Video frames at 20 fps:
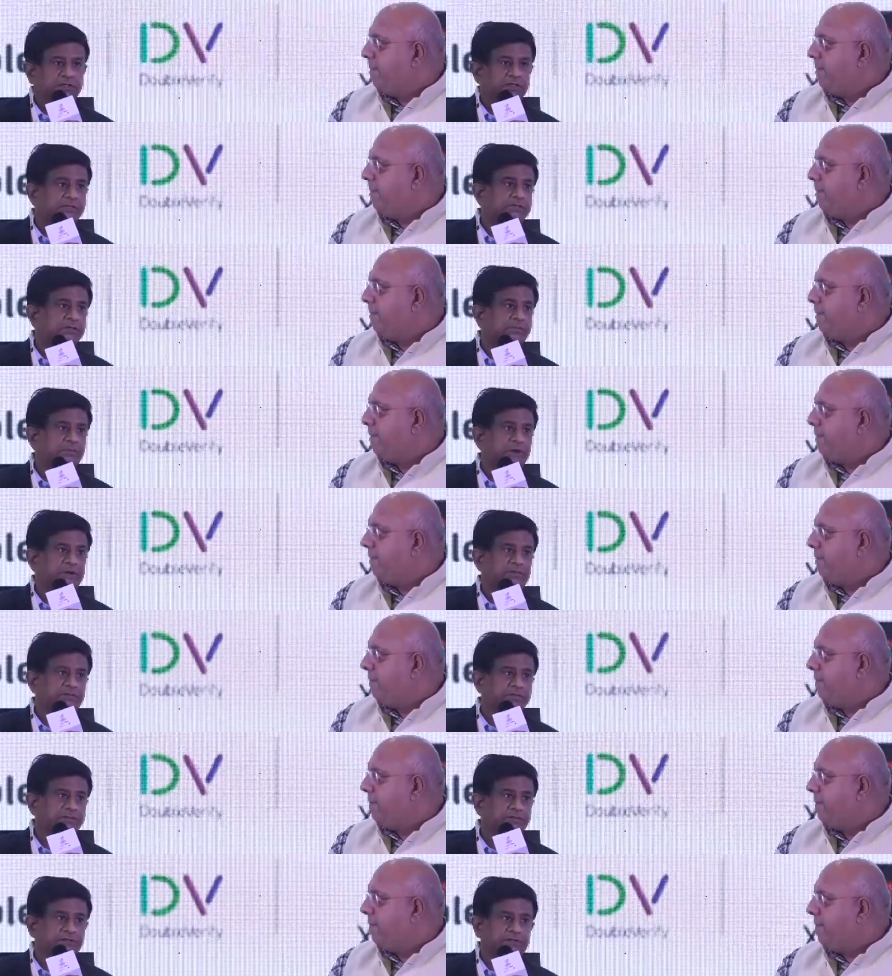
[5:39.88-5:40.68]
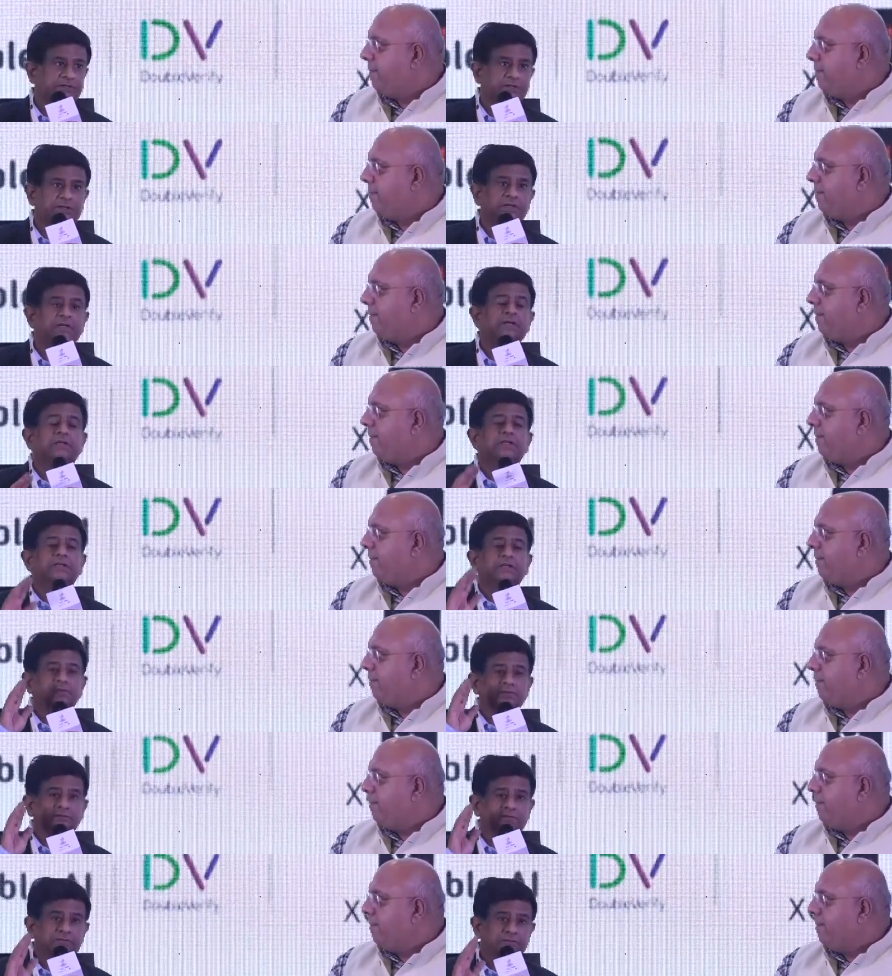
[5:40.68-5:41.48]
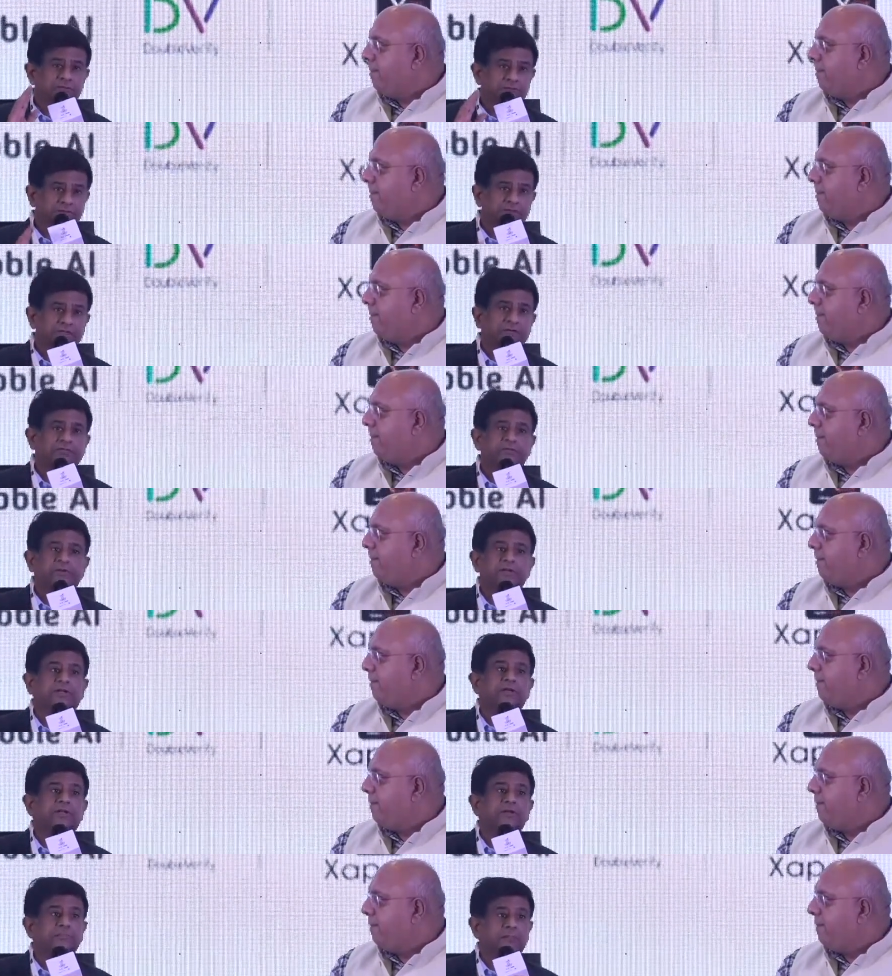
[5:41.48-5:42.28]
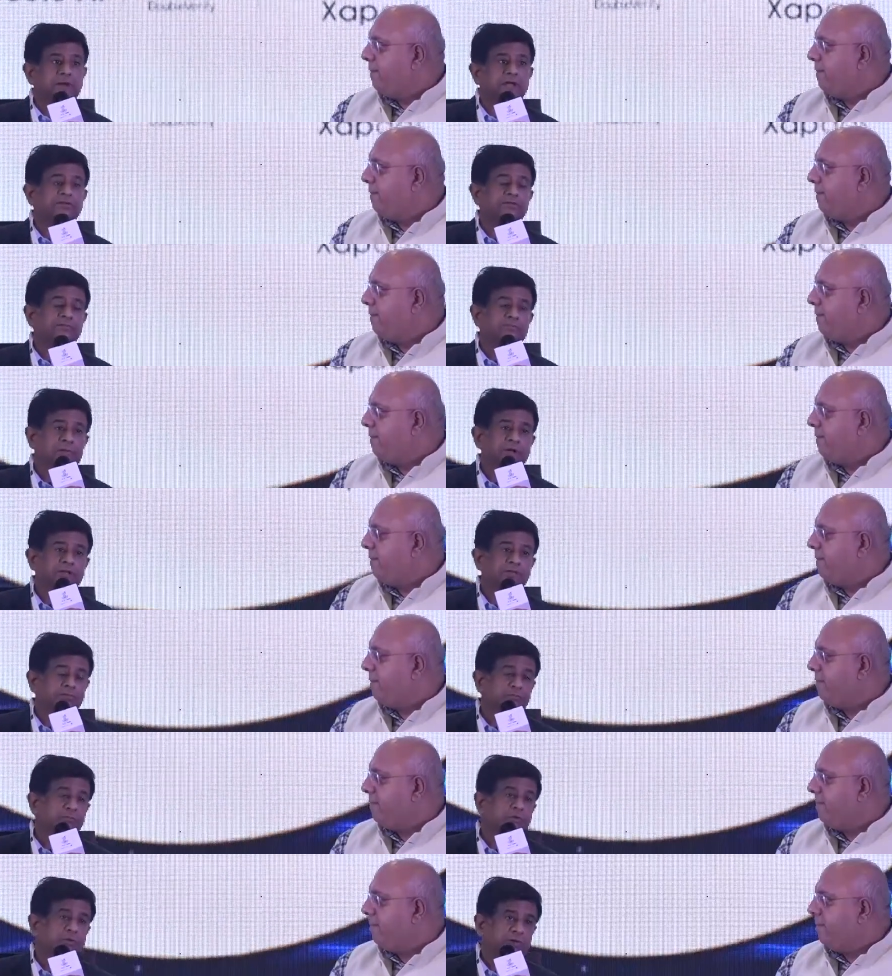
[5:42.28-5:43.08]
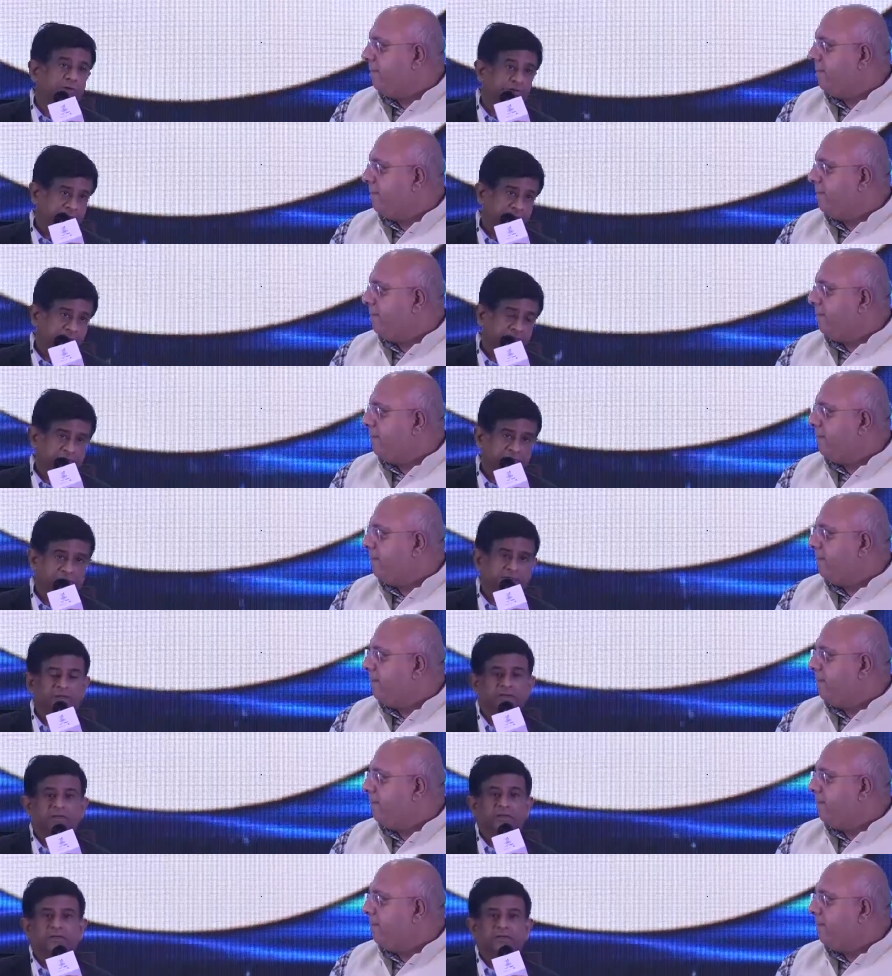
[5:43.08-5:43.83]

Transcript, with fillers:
Speaker 1: initial part of the journey is definitely much, much more digital.